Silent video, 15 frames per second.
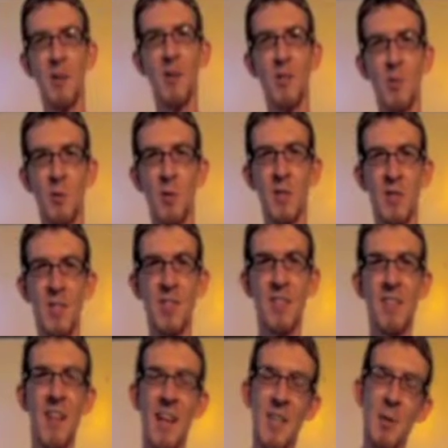All Stories In.
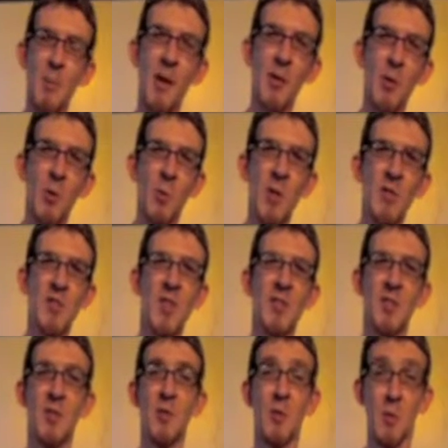I come out here Wednesdays
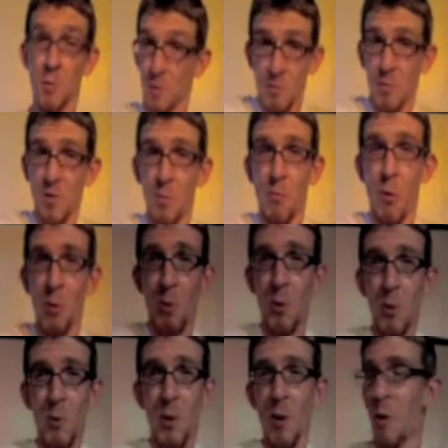to support local